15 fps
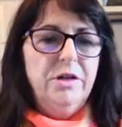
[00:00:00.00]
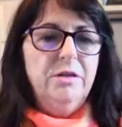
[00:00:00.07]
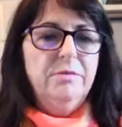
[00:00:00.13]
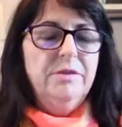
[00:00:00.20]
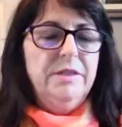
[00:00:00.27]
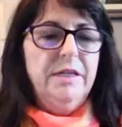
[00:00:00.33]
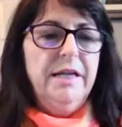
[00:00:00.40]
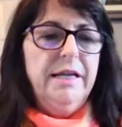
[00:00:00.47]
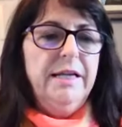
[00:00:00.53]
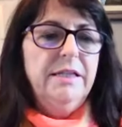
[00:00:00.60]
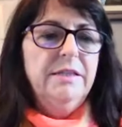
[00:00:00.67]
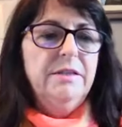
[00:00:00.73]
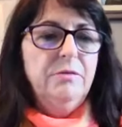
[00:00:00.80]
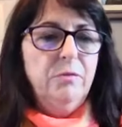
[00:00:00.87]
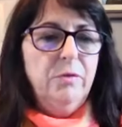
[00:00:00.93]
arms and
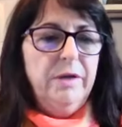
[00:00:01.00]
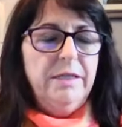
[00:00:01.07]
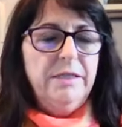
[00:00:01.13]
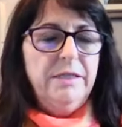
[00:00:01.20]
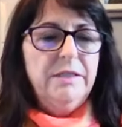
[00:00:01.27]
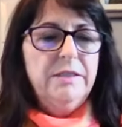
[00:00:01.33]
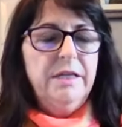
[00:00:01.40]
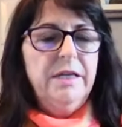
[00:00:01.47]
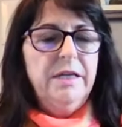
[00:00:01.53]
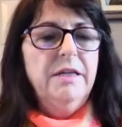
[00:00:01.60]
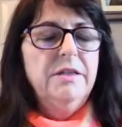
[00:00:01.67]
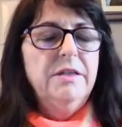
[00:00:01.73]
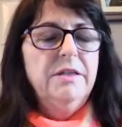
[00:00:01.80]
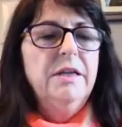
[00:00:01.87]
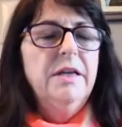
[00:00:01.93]
legs and waist,
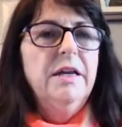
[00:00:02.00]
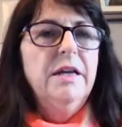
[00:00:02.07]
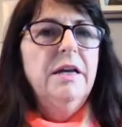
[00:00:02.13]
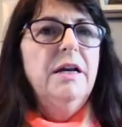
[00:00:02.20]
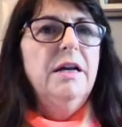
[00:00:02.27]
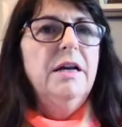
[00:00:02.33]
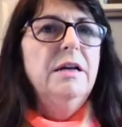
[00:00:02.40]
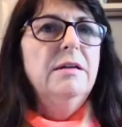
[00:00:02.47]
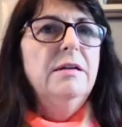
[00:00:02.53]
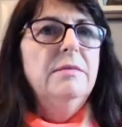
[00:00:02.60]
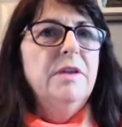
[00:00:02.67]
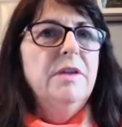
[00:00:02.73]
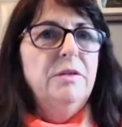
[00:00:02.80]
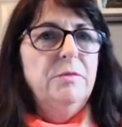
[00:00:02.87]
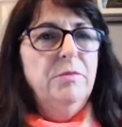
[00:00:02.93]
and
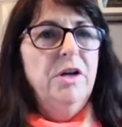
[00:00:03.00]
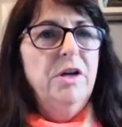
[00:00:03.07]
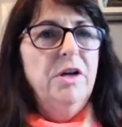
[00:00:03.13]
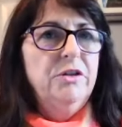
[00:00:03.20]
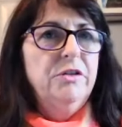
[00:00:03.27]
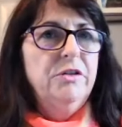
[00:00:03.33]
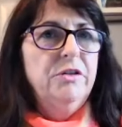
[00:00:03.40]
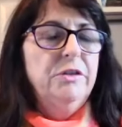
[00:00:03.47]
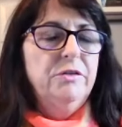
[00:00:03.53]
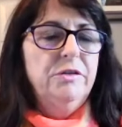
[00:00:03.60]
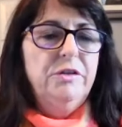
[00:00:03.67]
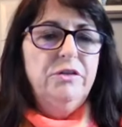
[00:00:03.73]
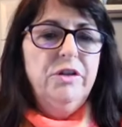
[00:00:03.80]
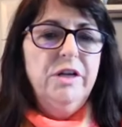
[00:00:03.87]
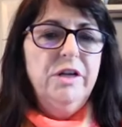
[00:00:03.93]
it monitors your
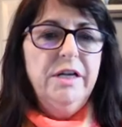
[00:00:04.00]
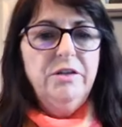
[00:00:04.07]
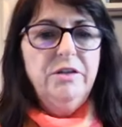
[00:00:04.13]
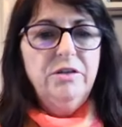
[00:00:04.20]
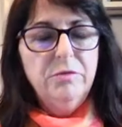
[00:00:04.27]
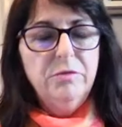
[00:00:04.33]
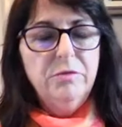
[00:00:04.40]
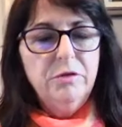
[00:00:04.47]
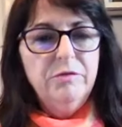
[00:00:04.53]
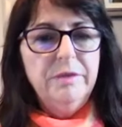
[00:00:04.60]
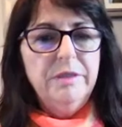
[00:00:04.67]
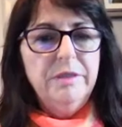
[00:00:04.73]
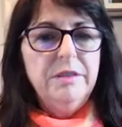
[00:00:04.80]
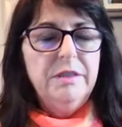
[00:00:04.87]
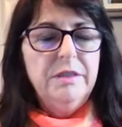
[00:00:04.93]
stride, your
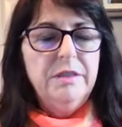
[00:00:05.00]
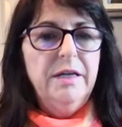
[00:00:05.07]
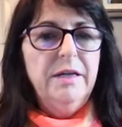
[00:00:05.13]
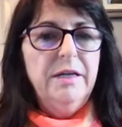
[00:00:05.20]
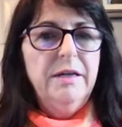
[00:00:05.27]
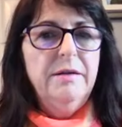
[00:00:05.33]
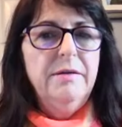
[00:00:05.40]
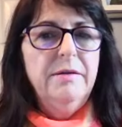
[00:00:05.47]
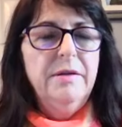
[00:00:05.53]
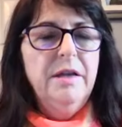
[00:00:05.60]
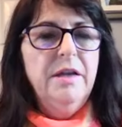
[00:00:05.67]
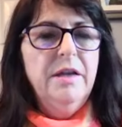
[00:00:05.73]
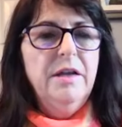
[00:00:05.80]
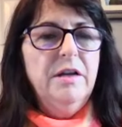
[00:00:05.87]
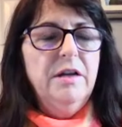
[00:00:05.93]
movement, a
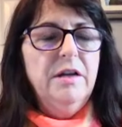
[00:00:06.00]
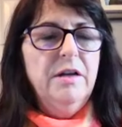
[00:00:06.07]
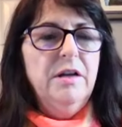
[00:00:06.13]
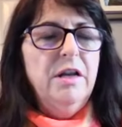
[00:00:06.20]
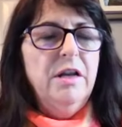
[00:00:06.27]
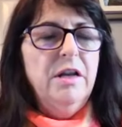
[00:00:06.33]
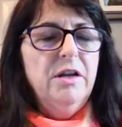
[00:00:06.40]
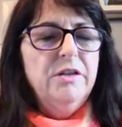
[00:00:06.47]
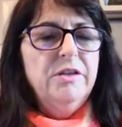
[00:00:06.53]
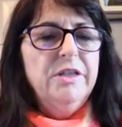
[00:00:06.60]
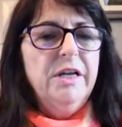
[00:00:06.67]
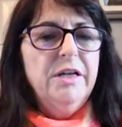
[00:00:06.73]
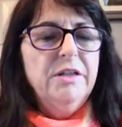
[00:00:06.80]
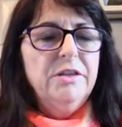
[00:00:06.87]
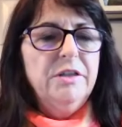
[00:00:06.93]
lot of
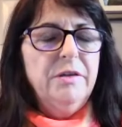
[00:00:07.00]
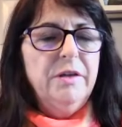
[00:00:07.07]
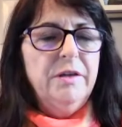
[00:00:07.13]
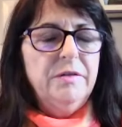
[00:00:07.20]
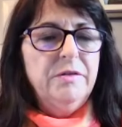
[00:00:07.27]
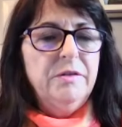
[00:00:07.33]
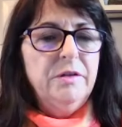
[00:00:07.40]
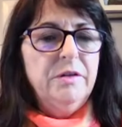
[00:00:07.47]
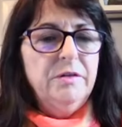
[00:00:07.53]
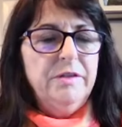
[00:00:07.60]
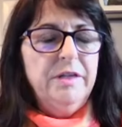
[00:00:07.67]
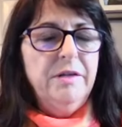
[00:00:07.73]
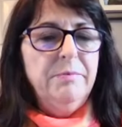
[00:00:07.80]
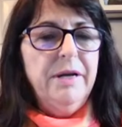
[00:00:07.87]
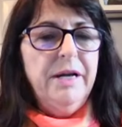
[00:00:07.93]
data that's
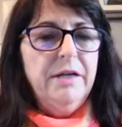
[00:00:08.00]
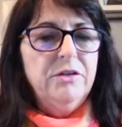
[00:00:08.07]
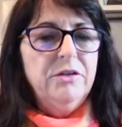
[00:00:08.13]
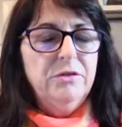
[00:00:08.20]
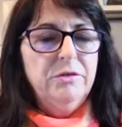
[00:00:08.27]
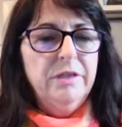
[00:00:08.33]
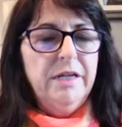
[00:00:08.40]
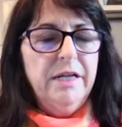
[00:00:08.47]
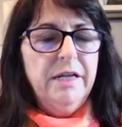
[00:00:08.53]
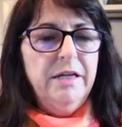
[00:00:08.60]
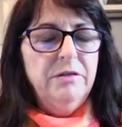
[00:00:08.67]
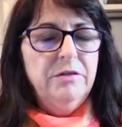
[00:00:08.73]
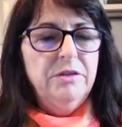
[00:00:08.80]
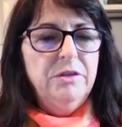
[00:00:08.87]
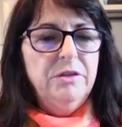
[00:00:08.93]
sent back through the
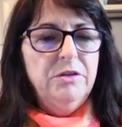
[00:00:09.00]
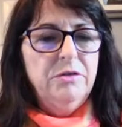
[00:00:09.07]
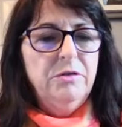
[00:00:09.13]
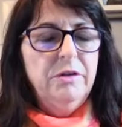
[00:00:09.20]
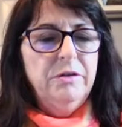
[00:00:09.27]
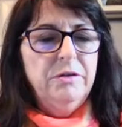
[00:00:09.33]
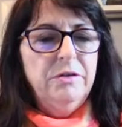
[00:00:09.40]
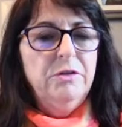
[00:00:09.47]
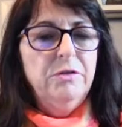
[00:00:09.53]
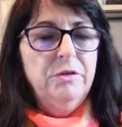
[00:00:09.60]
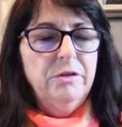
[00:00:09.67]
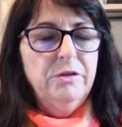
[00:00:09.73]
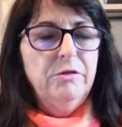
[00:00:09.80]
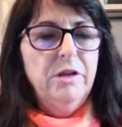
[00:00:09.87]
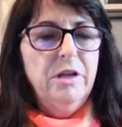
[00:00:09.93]
cloud to
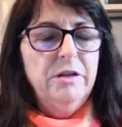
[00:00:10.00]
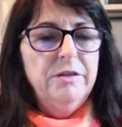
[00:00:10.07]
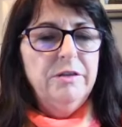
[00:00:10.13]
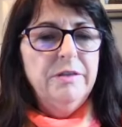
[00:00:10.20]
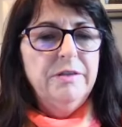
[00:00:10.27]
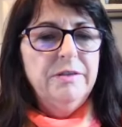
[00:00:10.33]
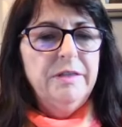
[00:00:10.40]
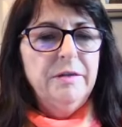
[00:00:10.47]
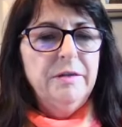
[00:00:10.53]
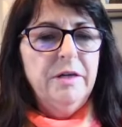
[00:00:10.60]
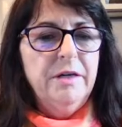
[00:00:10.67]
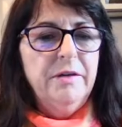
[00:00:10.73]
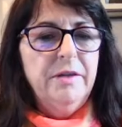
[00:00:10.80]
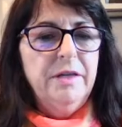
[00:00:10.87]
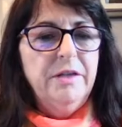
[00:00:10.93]
the neurologist,
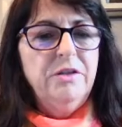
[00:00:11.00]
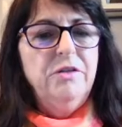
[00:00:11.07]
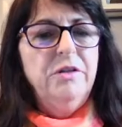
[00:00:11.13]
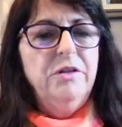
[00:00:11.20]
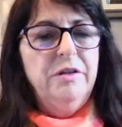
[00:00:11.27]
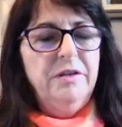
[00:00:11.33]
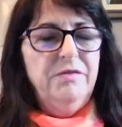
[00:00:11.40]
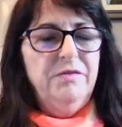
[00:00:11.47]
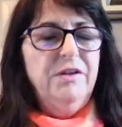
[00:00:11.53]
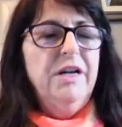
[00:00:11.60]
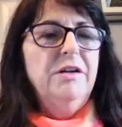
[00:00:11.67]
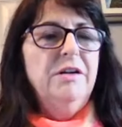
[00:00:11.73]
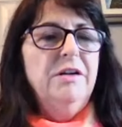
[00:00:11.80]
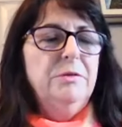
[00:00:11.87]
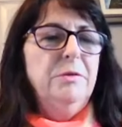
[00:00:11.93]
that it's very
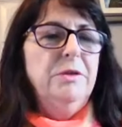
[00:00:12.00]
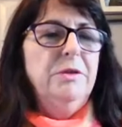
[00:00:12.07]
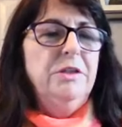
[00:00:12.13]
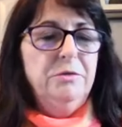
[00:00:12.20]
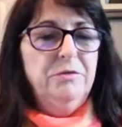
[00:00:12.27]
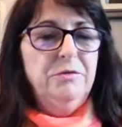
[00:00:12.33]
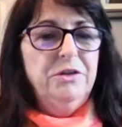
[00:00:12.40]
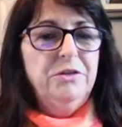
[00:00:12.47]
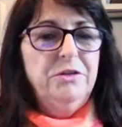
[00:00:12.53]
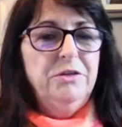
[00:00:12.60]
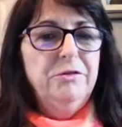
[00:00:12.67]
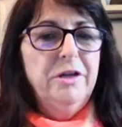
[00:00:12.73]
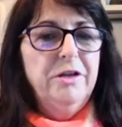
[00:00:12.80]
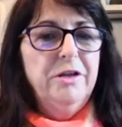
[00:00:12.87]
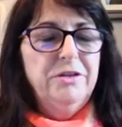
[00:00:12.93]
hard to, when you go to your
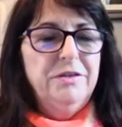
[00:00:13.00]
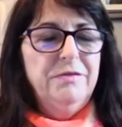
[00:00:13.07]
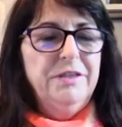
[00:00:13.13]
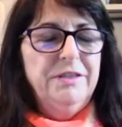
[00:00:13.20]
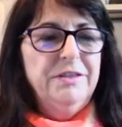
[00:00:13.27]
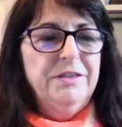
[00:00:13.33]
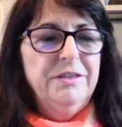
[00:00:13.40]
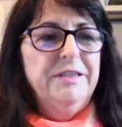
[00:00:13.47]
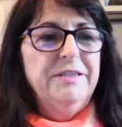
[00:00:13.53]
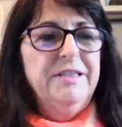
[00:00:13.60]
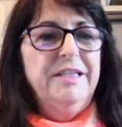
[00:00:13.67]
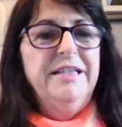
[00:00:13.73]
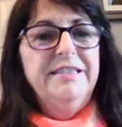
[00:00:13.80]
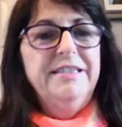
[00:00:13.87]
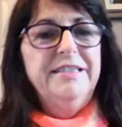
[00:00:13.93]
neurologist visit, to
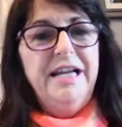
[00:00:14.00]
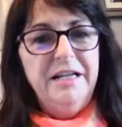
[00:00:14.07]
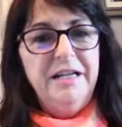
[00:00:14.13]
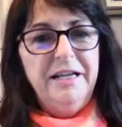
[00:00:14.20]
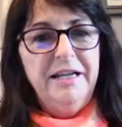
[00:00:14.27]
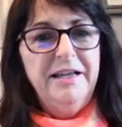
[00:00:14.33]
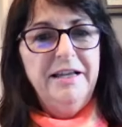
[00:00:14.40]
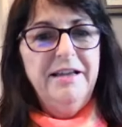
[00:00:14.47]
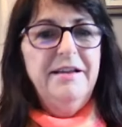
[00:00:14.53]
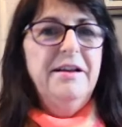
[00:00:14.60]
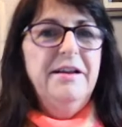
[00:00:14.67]
say exactly